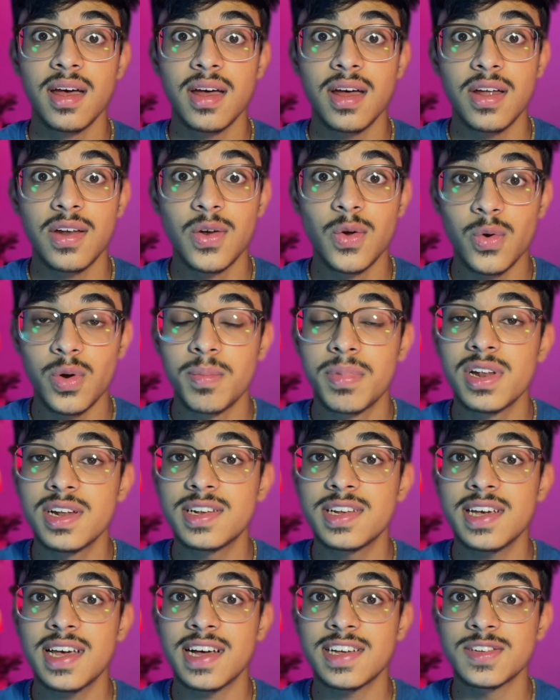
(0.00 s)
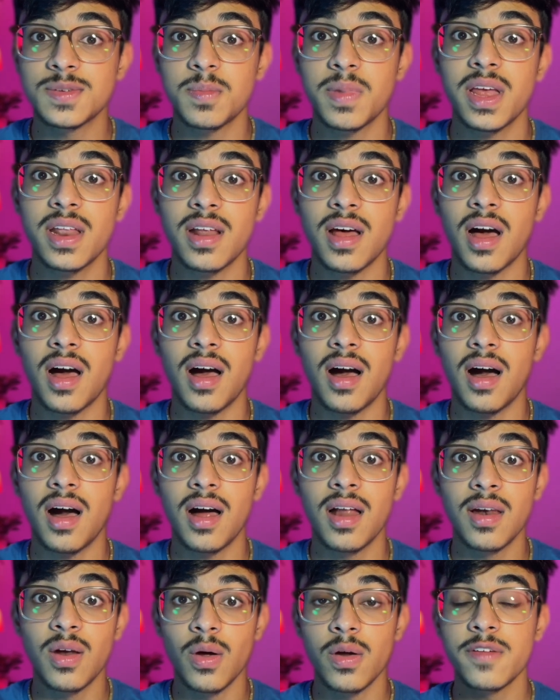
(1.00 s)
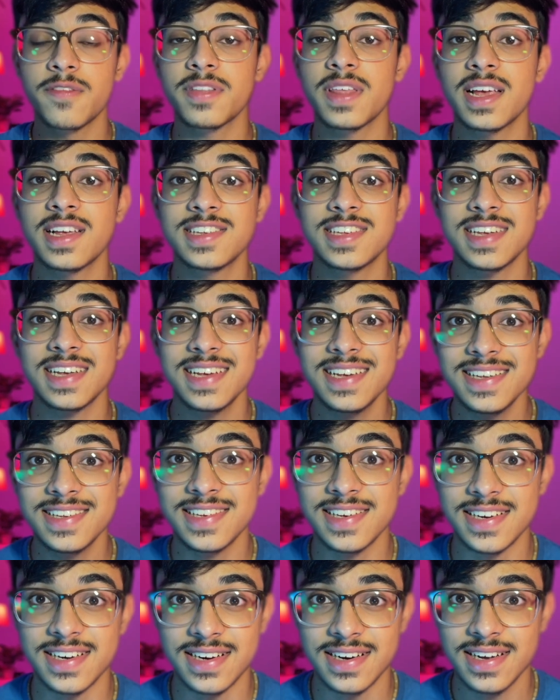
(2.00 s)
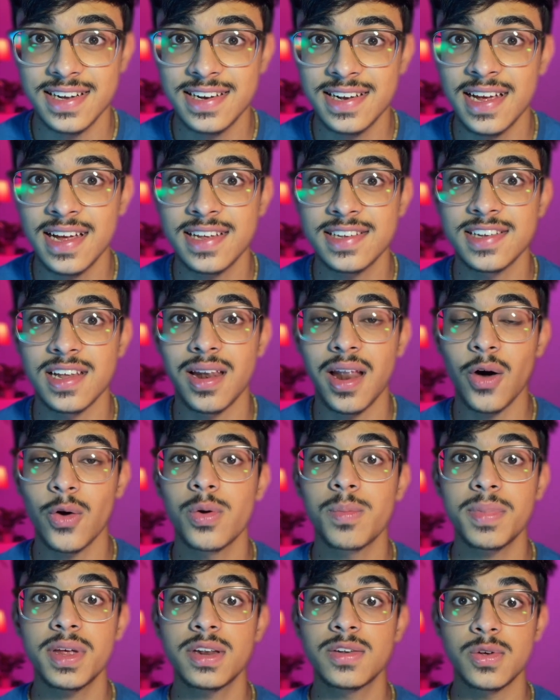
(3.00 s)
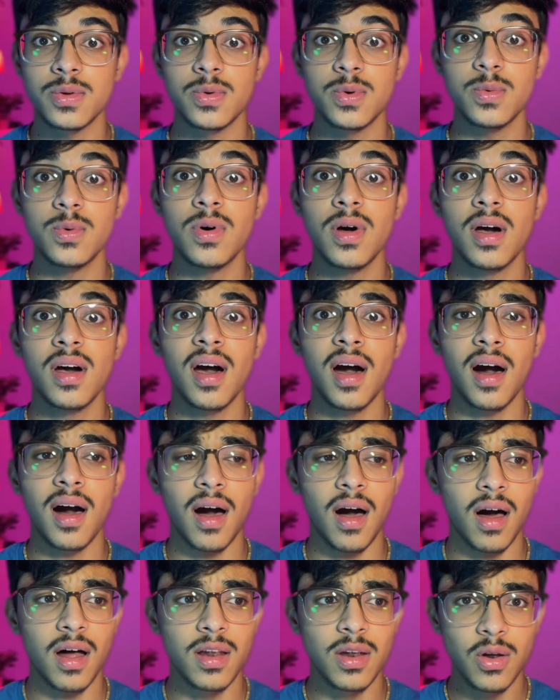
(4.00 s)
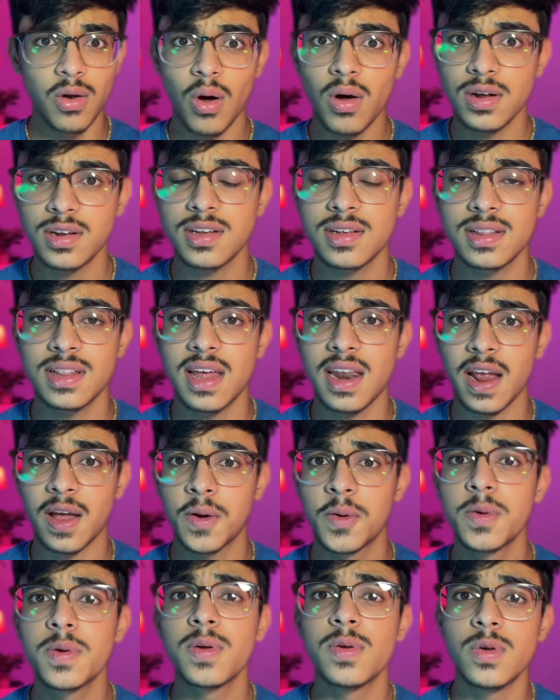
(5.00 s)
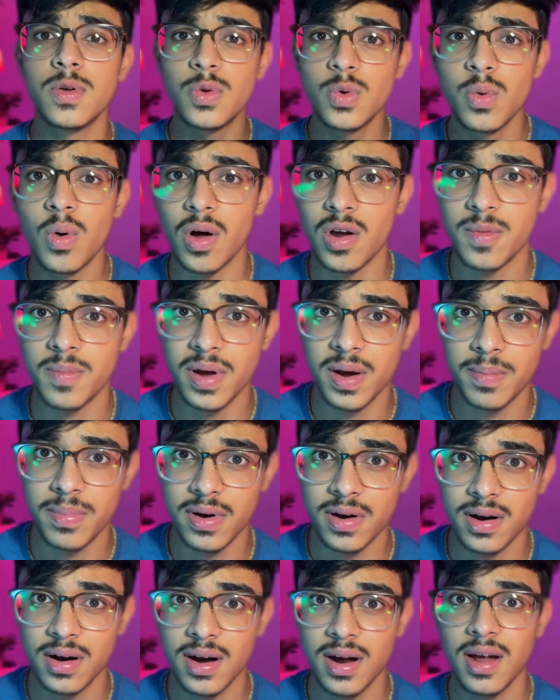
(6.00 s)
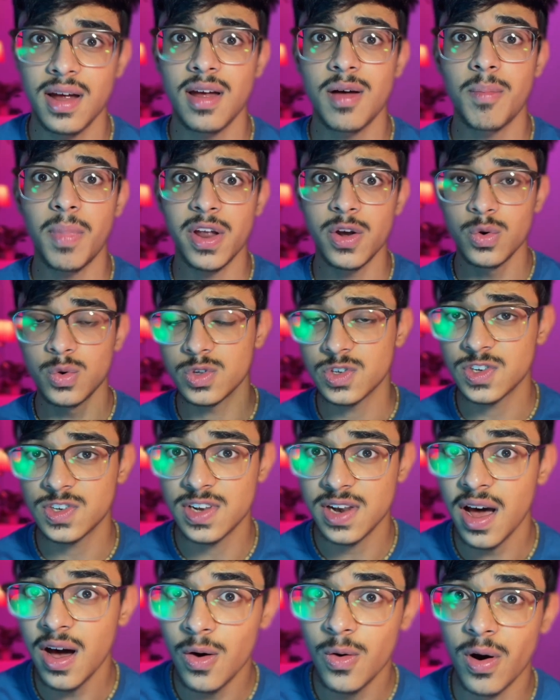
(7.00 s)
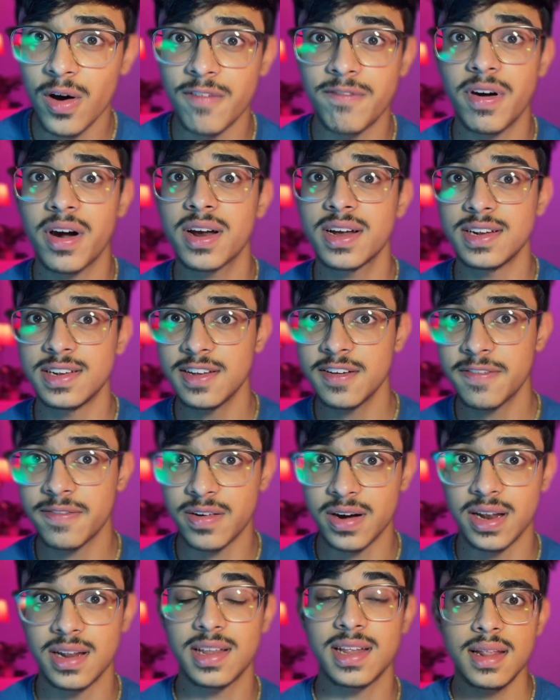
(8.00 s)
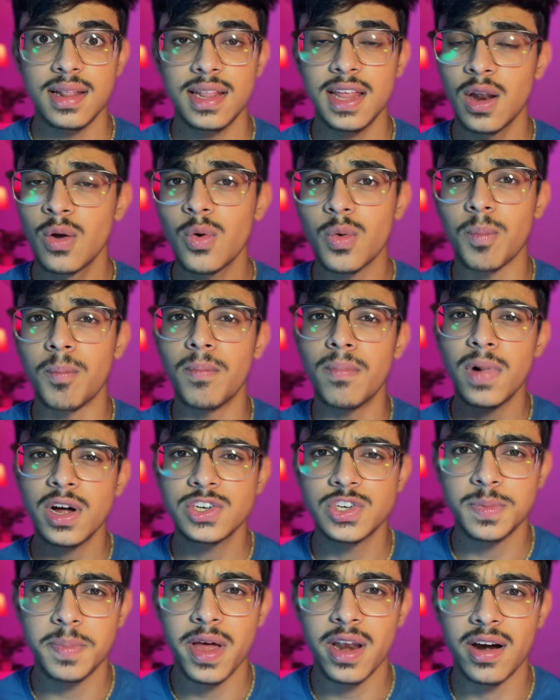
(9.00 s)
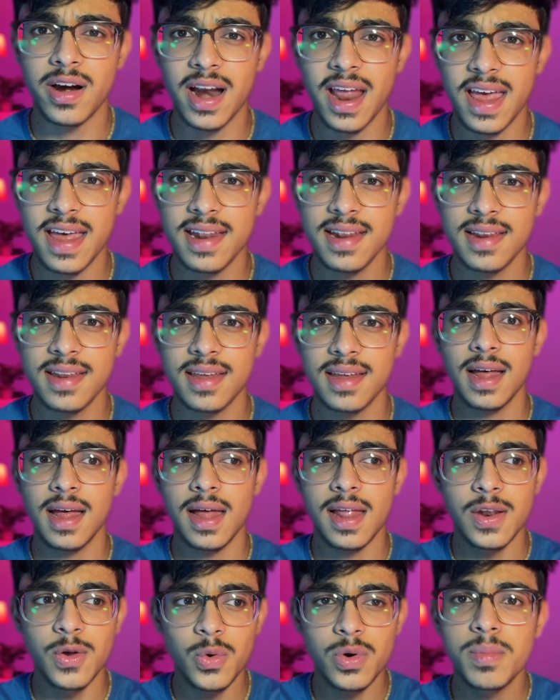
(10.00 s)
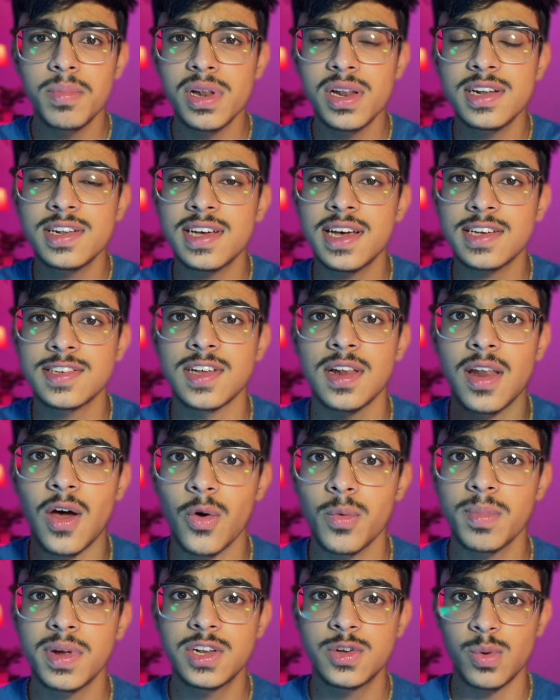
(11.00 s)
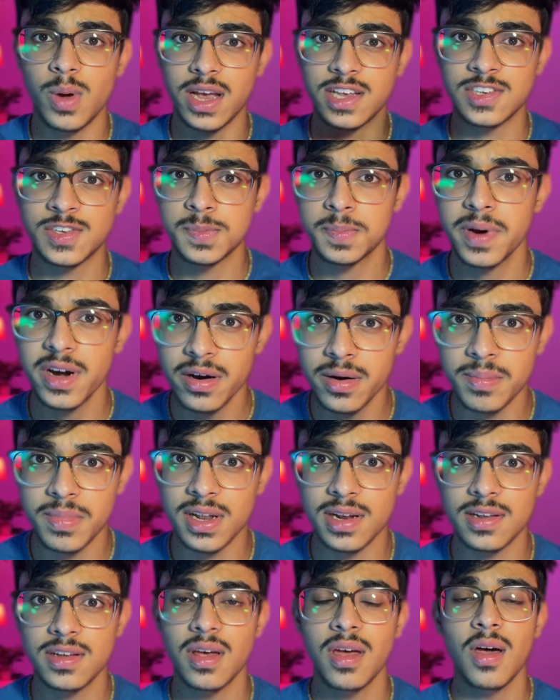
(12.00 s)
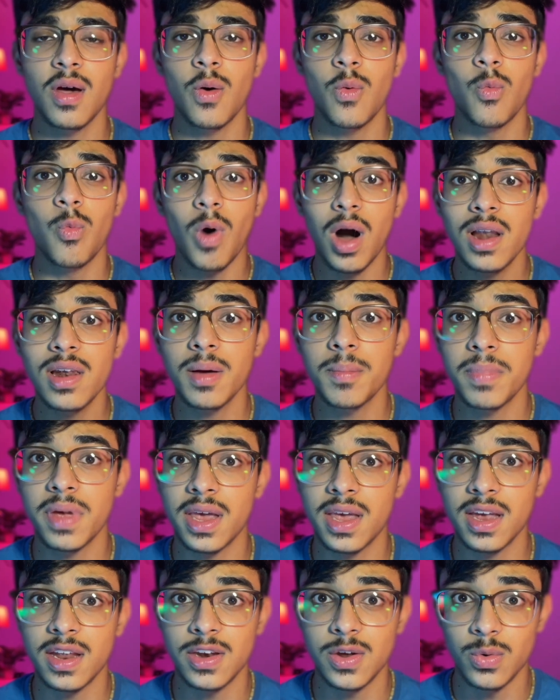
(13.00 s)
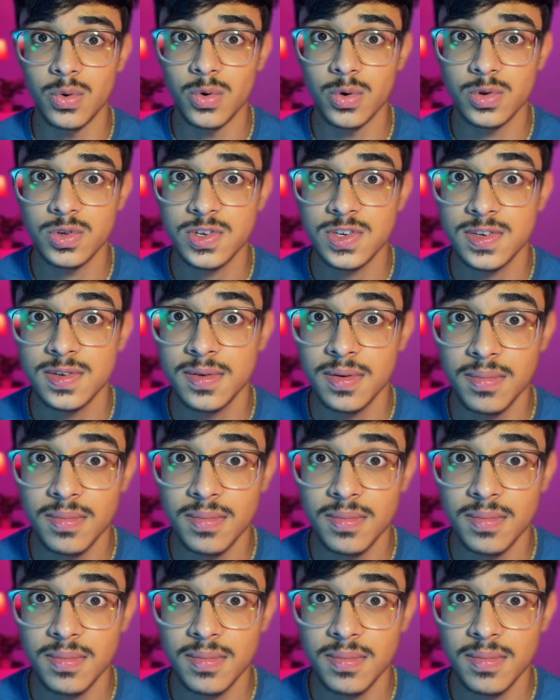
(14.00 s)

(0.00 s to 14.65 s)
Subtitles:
Notability has made a lot of things easier. It has allowed me to do a lot that I couldn't do on paper. My notes now are very different. They look much better, and Notability has allowed me to experiment while I'm making new notes.